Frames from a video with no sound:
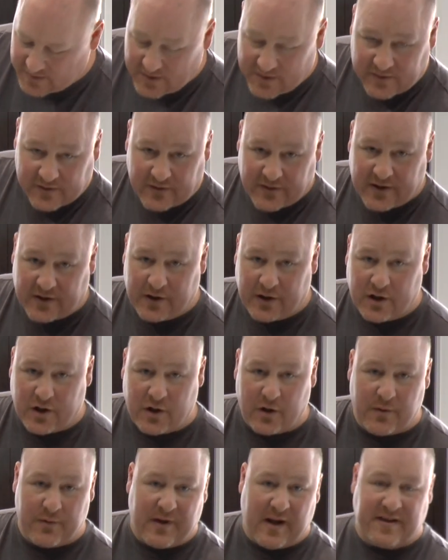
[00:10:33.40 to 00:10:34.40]
So there you
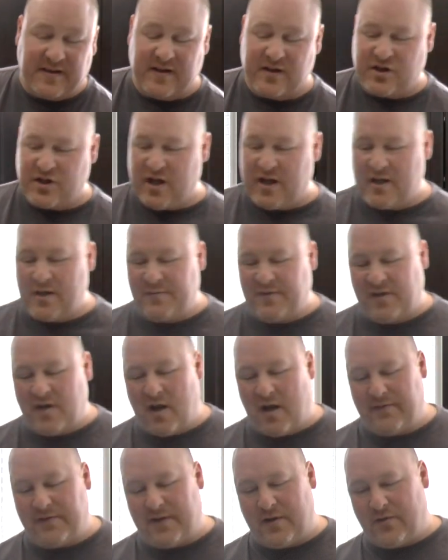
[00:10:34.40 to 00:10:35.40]
go. That's a Jacobs
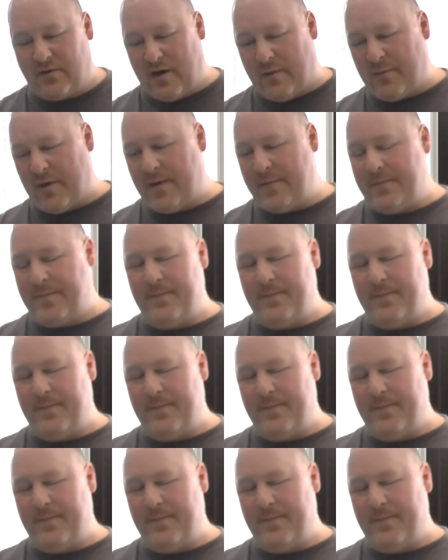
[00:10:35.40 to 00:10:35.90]
Coffee Crema.